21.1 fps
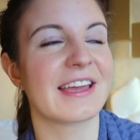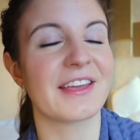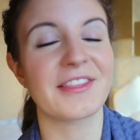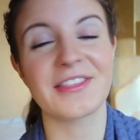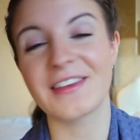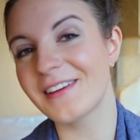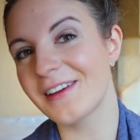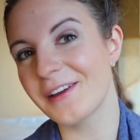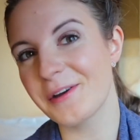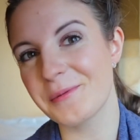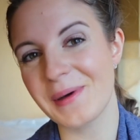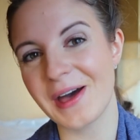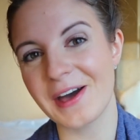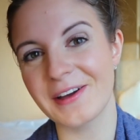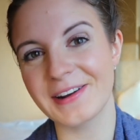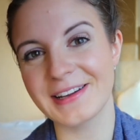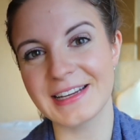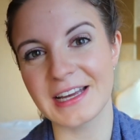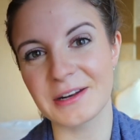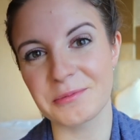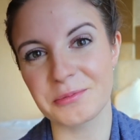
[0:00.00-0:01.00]
like thinking
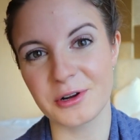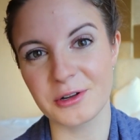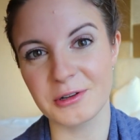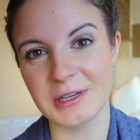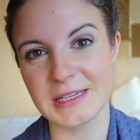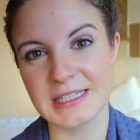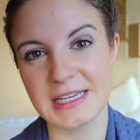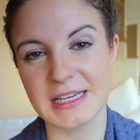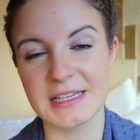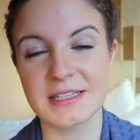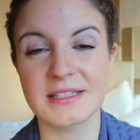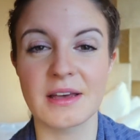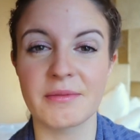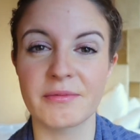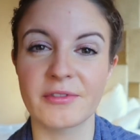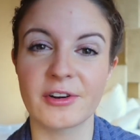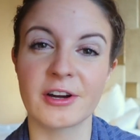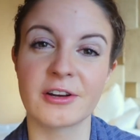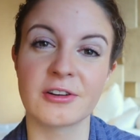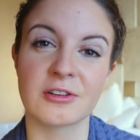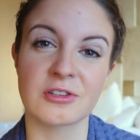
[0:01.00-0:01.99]
about it, I'd probably say
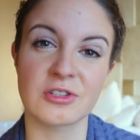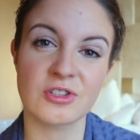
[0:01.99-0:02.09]
somewhere in